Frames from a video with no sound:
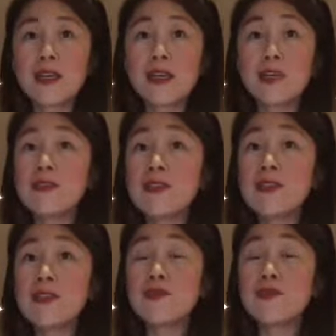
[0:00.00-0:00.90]
And if
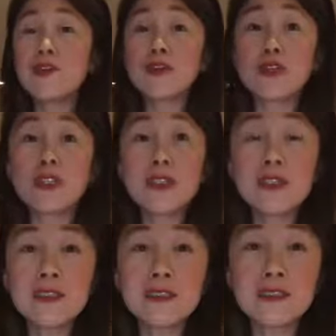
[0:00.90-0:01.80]
this feels good,